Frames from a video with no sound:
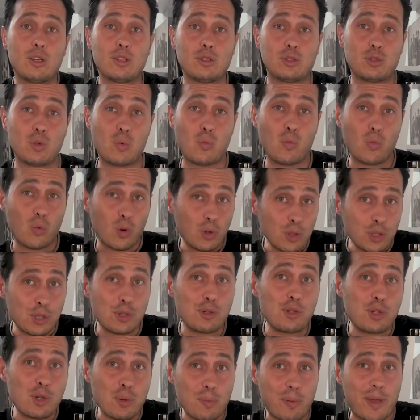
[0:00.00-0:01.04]
So what
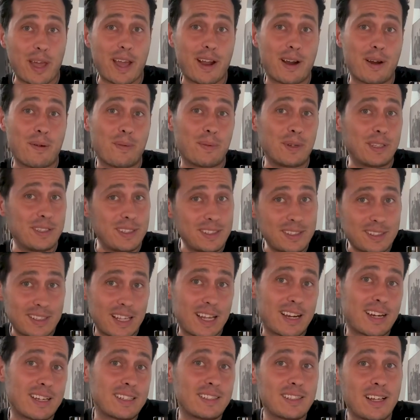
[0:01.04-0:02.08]
should you pair with this
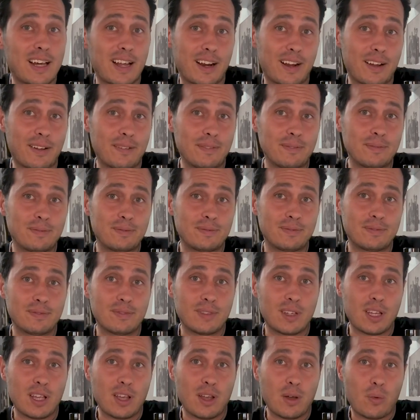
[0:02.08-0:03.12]
Terra Sara?
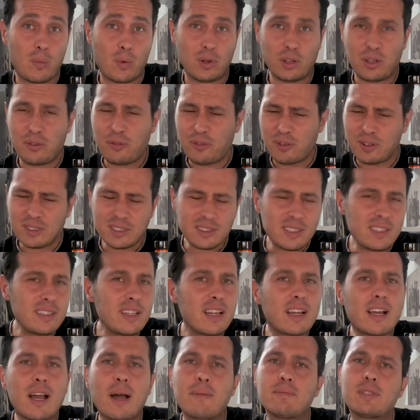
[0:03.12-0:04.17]
Well, the first thing
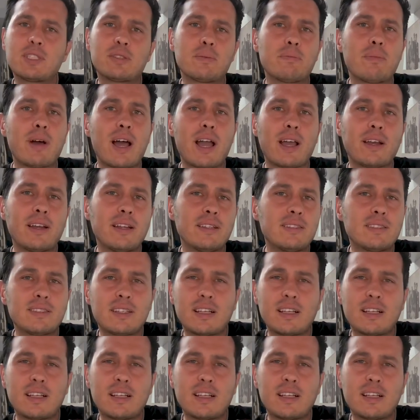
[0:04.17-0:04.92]
that comes to mind is